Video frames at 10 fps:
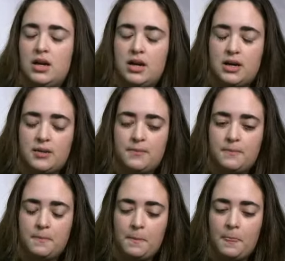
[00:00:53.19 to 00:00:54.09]

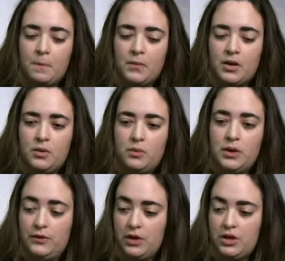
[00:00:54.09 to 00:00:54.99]
Um,
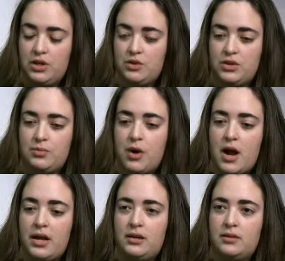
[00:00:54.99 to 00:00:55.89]
if you're going to use the
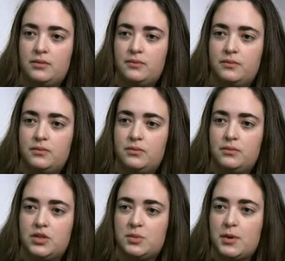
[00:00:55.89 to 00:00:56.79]
brine,
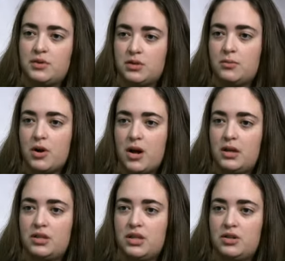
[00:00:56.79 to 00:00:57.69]
dispose of the
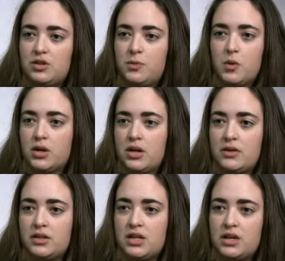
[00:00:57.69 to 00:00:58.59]
brine instead of just pouring it
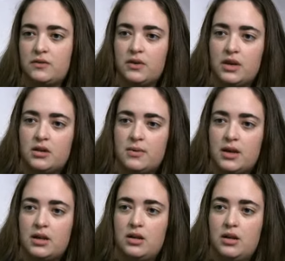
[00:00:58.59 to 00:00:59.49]
down the sink and forgetting
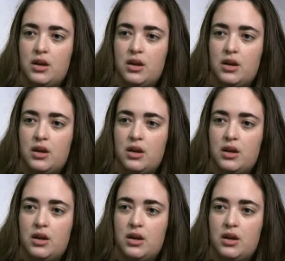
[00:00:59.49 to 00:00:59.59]
about it.